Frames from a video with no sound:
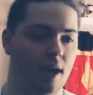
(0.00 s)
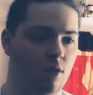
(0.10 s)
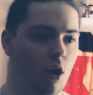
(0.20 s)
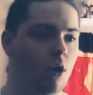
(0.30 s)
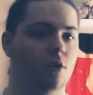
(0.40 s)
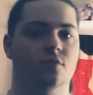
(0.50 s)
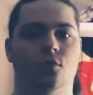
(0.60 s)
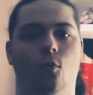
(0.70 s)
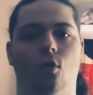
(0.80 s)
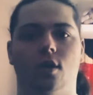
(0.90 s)
and the art of
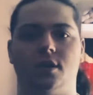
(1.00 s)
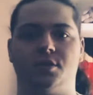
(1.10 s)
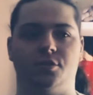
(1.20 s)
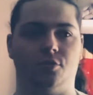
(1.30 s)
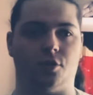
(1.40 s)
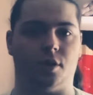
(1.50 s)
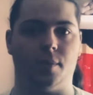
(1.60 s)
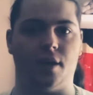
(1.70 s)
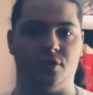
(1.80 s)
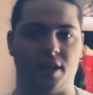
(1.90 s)
war, to learn
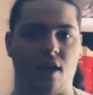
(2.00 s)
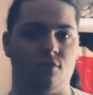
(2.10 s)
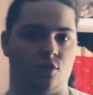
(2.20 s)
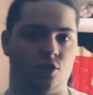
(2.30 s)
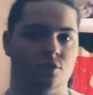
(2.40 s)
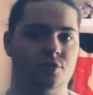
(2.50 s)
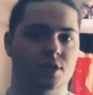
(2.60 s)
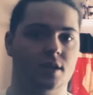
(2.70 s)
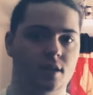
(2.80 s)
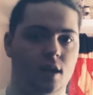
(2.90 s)
about the
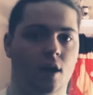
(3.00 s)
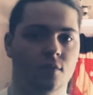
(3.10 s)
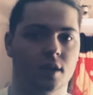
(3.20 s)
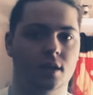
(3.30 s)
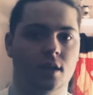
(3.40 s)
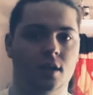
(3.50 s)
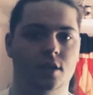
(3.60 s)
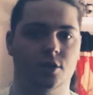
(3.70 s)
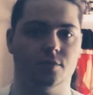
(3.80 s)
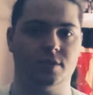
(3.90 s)
evolution of it. You know
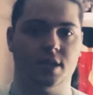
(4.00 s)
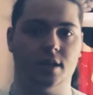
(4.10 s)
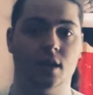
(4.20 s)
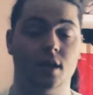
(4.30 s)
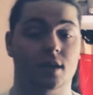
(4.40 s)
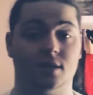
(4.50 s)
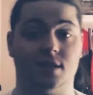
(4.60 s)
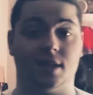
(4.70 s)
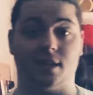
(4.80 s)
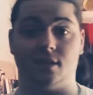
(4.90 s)
what I'm saying? Because
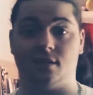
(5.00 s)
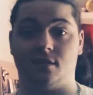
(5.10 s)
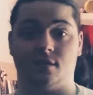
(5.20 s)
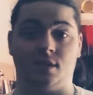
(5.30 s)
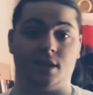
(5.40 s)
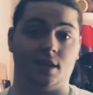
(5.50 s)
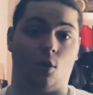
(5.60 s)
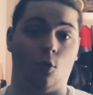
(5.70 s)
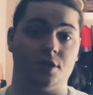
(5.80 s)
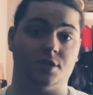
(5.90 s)
like the
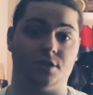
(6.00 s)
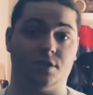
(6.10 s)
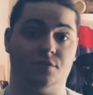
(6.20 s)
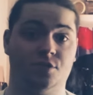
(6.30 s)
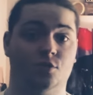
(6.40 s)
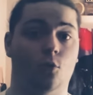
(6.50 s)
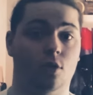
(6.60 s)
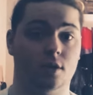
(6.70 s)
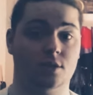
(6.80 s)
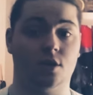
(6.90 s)
origins of
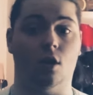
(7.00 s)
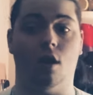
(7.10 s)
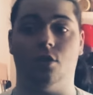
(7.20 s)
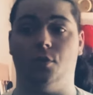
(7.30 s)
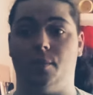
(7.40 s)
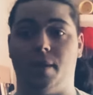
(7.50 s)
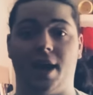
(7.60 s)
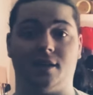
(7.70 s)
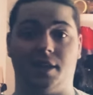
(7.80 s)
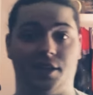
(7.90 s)
swords go all the way
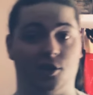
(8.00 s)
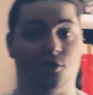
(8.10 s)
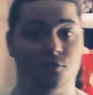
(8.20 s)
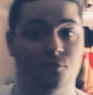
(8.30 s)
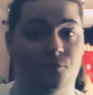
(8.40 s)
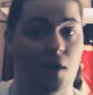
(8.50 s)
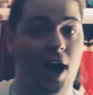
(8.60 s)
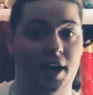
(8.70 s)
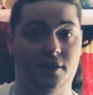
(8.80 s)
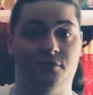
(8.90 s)
back like you know
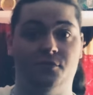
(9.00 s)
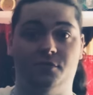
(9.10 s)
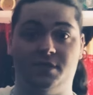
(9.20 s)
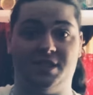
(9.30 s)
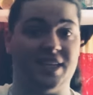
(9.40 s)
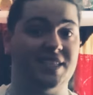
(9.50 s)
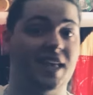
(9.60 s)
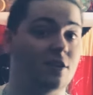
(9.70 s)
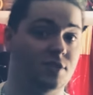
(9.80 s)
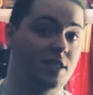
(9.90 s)
five, six
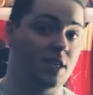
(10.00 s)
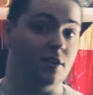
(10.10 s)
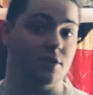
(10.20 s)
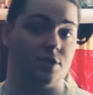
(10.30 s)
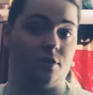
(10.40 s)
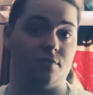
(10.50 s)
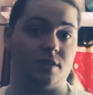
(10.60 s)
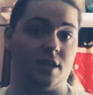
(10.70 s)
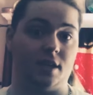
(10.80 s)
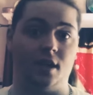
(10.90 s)
thousand years. You know what I'm
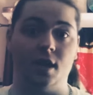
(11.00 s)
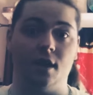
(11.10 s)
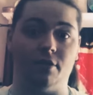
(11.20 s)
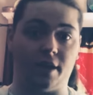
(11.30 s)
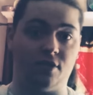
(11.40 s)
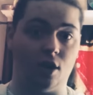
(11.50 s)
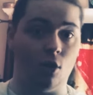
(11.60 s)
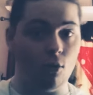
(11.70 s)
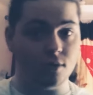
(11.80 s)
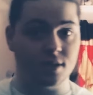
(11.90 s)
saying? Like that
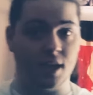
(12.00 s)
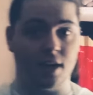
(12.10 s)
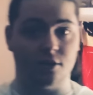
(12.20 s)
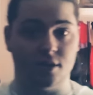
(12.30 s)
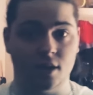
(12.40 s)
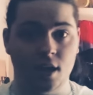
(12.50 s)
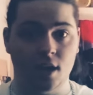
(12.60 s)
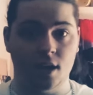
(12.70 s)
whole entire